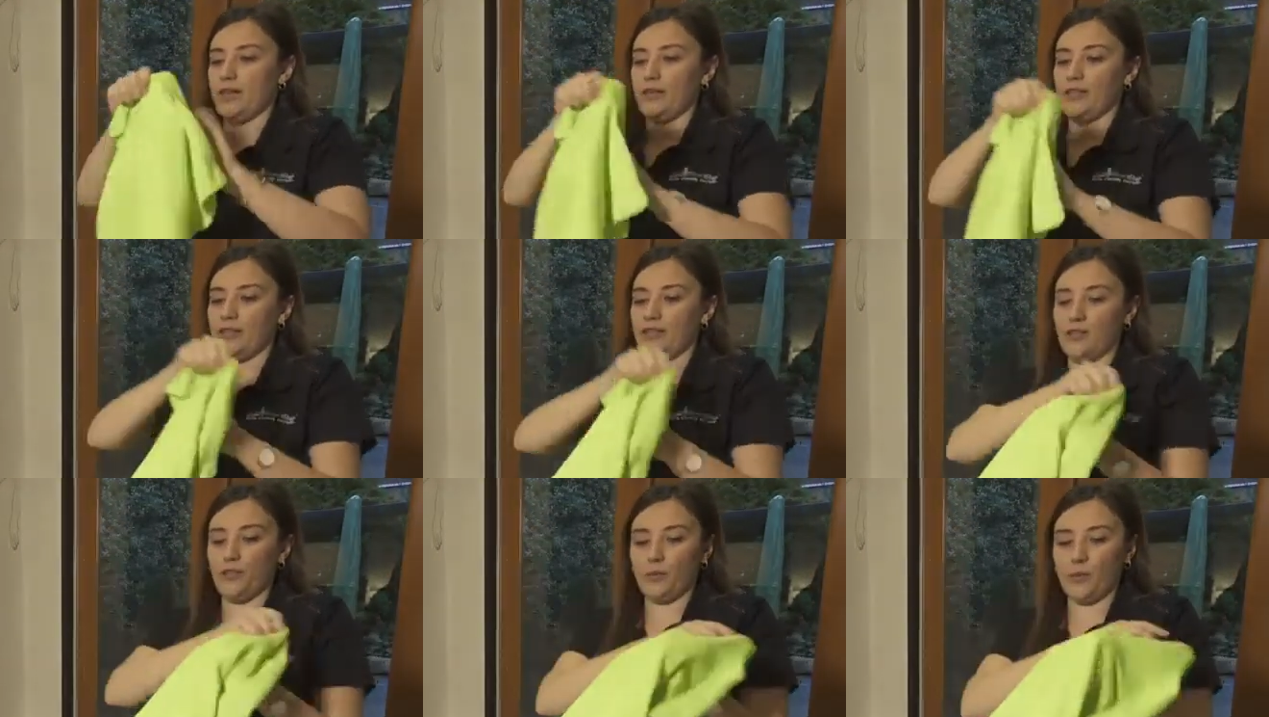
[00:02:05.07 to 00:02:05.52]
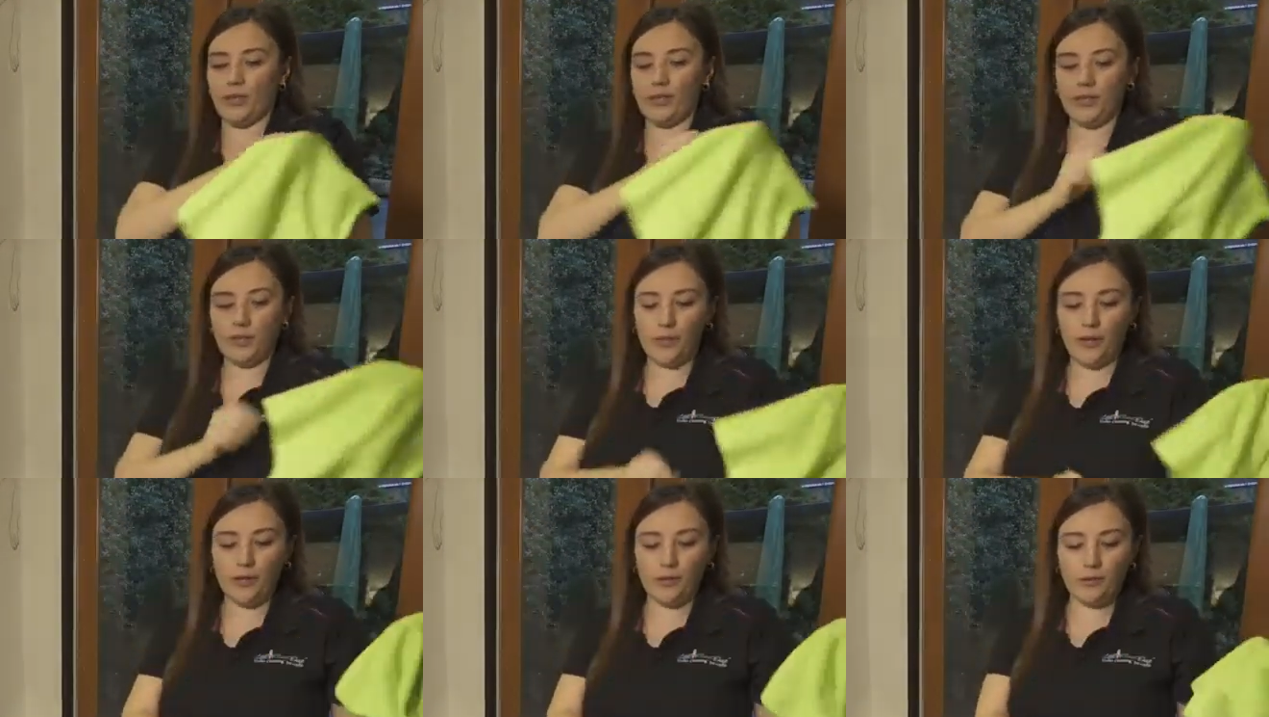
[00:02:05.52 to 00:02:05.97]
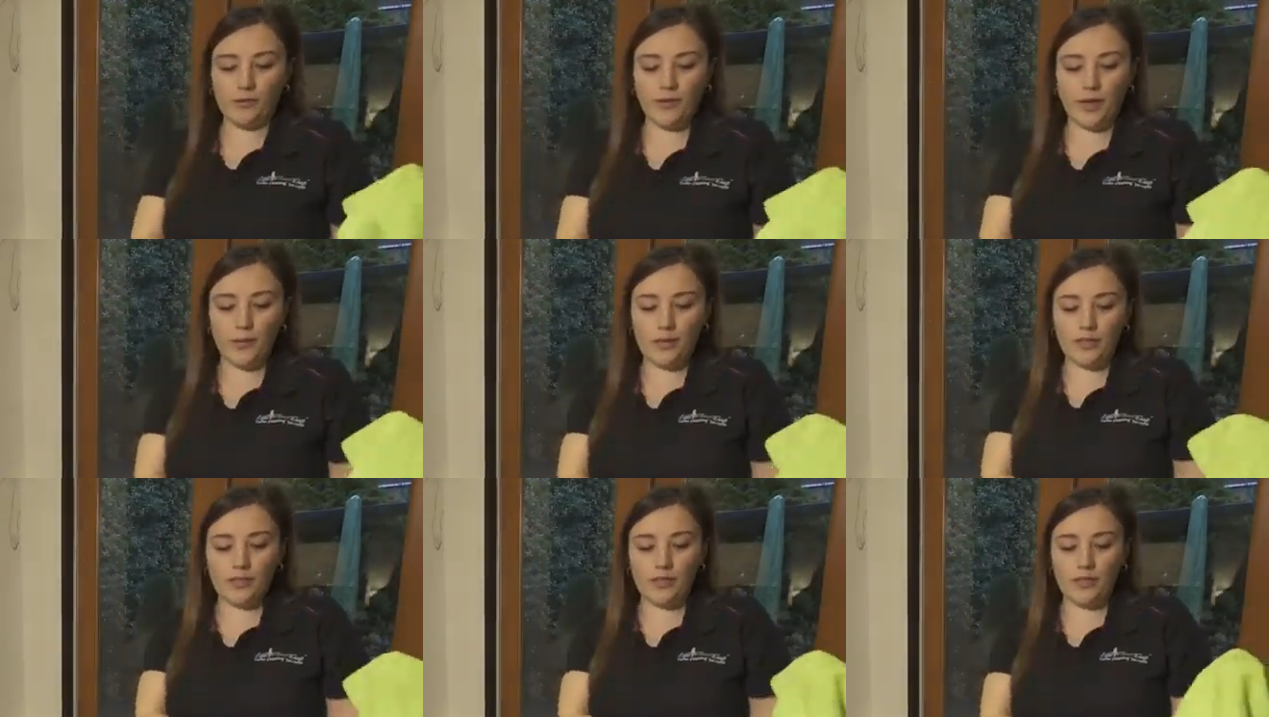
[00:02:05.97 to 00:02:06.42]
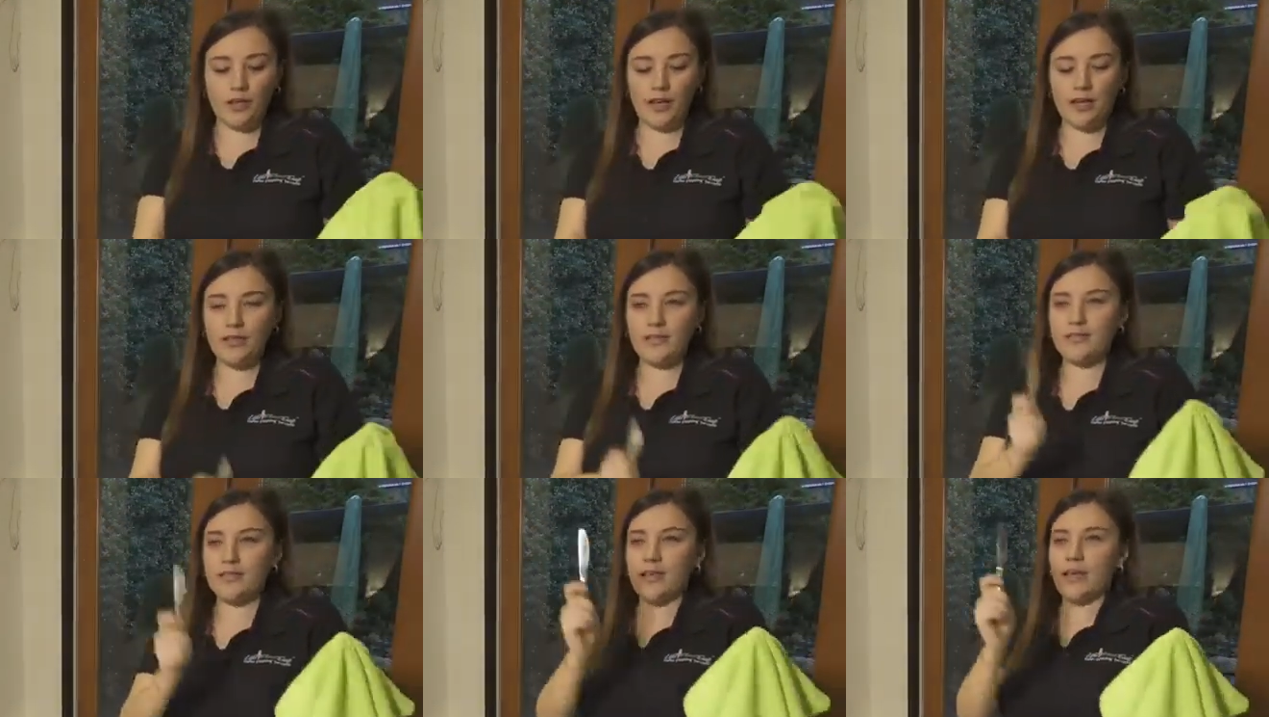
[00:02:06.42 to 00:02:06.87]
Caitlin Herbst in Burnaby
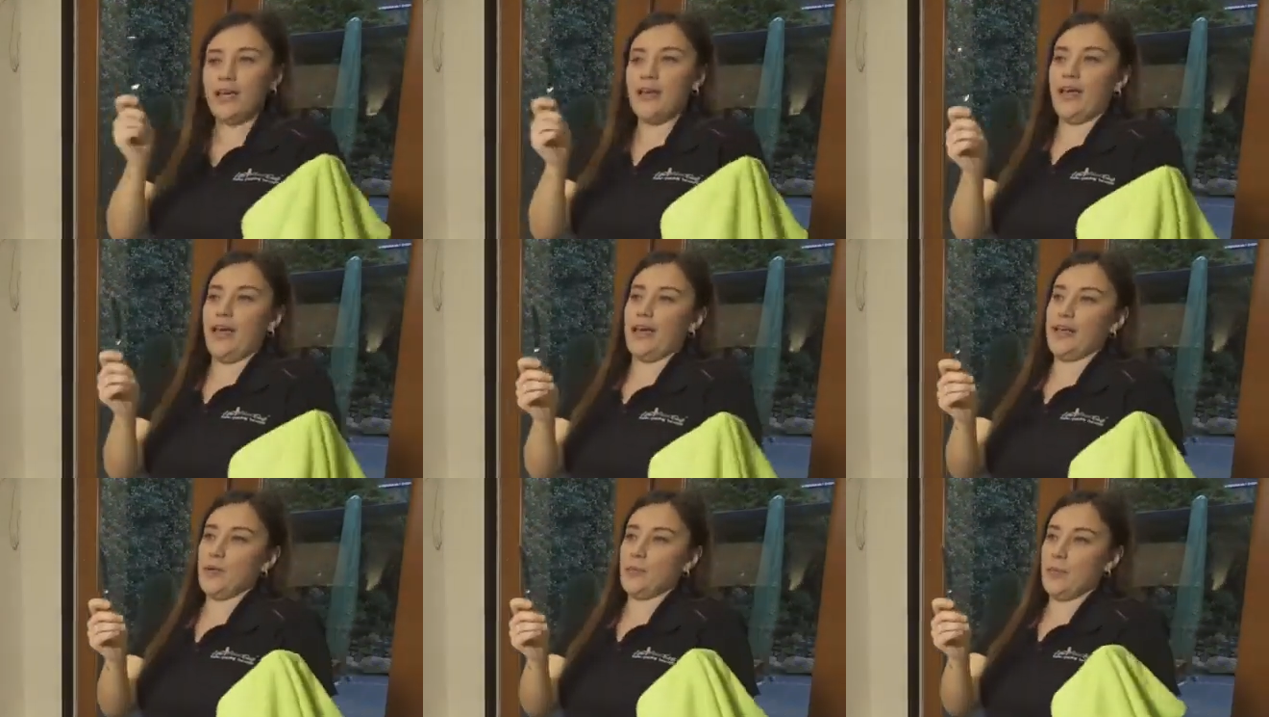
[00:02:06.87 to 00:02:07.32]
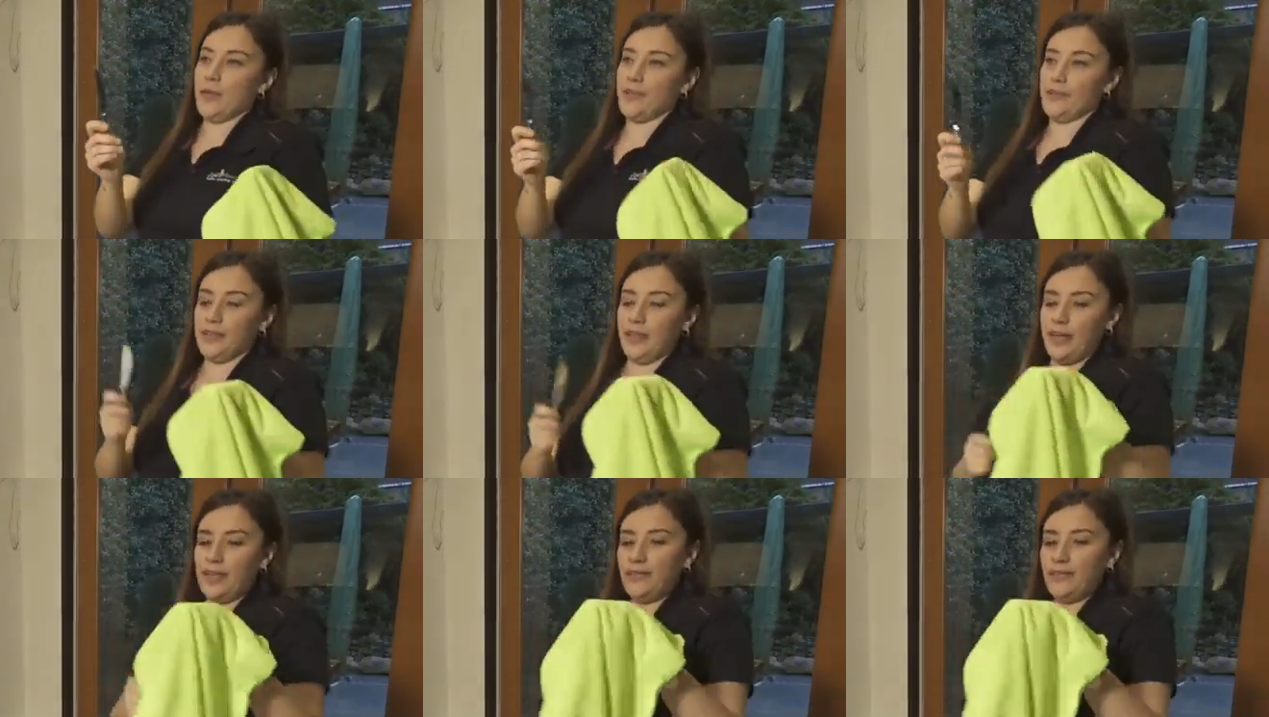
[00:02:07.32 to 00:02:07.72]
for Open House.